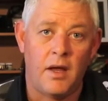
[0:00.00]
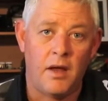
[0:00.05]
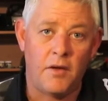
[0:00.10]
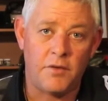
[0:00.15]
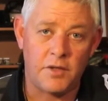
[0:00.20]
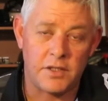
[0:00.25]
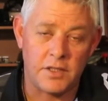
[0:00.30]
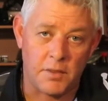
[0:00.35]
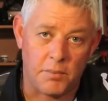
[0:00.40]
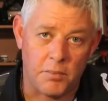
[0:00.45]

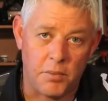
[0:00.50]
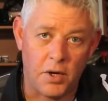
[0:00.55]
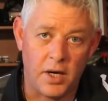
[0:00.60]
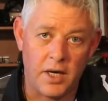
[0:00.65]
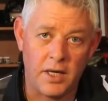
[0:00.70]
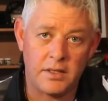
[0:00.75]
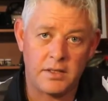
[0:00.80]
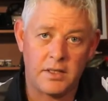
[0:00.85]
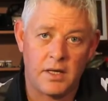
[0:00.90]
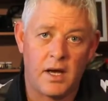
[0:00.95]
If it's a
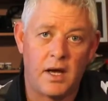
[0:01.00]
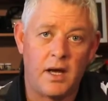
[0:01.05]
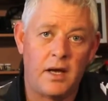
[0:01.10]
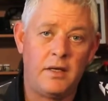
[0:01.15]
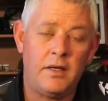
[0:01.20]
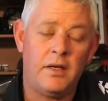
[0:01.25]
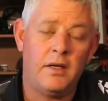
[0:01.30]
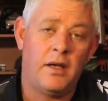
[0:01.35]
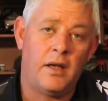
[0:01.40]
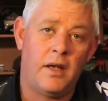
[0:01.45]
pulling
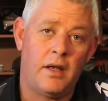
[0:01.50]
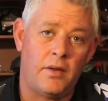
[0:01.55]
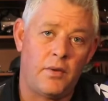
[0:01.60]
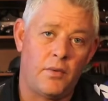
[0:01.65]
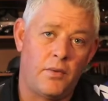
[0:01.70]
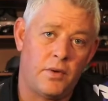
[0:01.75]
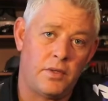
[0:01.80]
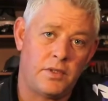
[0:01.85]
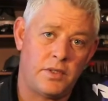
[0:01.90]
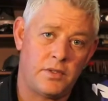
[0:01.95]
tide and
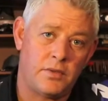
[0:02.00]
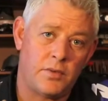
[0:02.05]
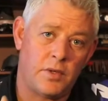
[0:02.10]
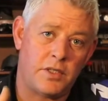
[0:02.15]
the water is